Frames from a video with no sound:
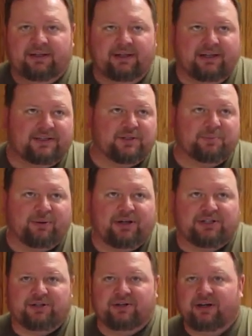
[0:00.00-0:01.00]
Hey, it's the
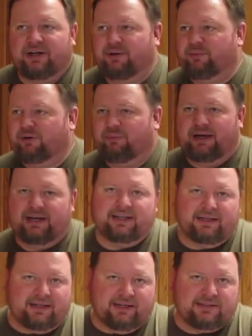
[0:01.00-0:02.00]
preacher, and we're back
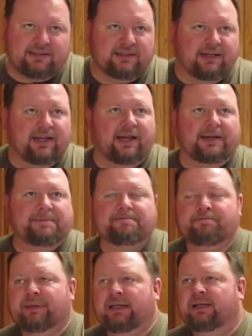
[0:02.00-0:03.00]
in the kitchen
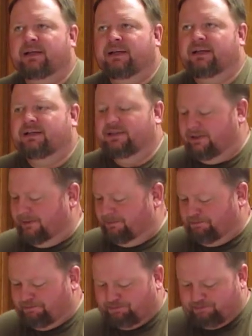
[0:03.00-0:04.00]
today.
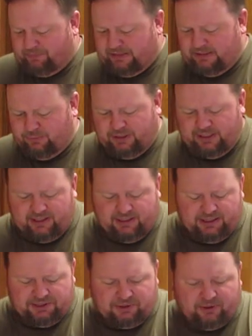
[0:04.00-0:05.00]
Um, went
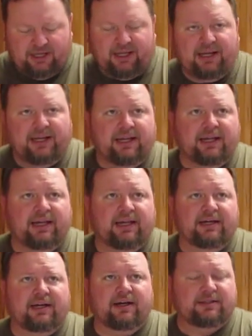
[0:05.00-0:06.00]
out yesterday
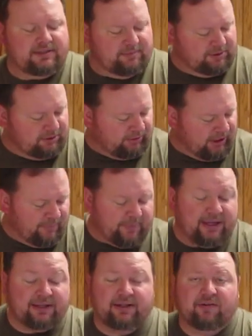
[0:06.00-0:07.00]
and caught some
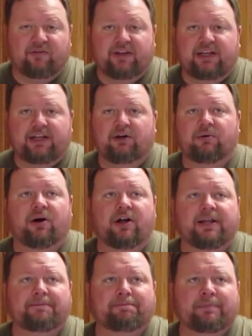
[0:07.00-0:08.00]
crappie. Did a video
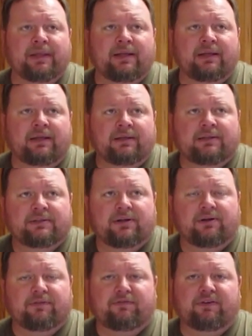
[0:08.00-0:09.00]
on it. It's
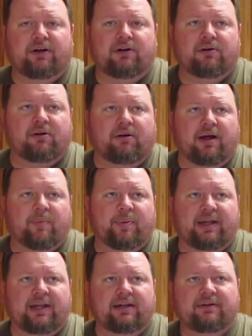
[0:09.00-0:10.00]
called Fall
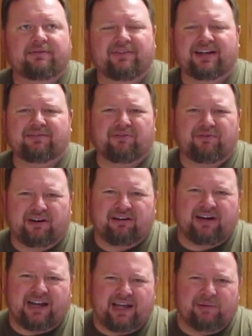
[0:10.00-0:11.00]
Crappie. If I ever
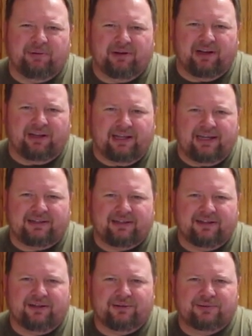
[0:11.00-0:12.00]
figure out how to put a link
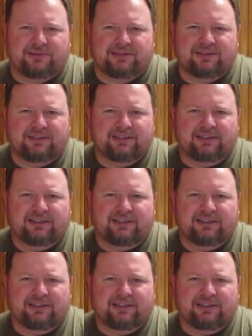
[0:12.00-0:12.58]
to those,